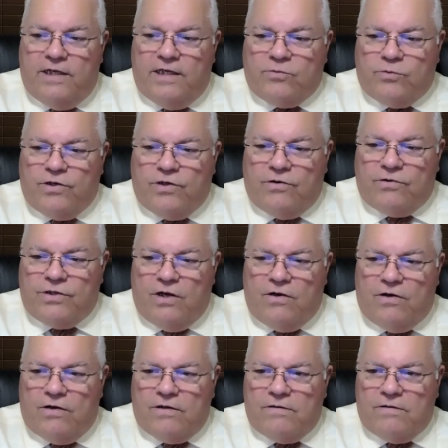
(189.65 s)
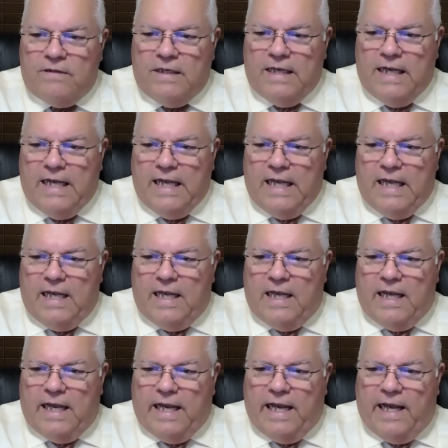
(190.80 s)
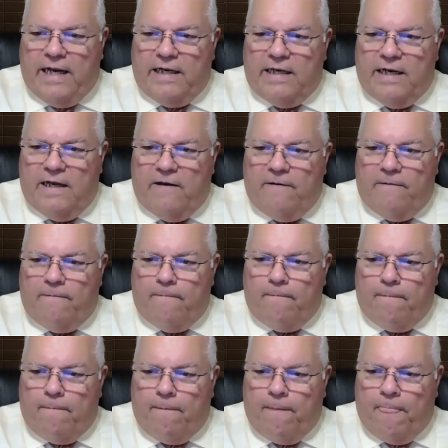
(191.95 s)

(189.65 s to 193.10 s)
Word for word: this was her song. And um,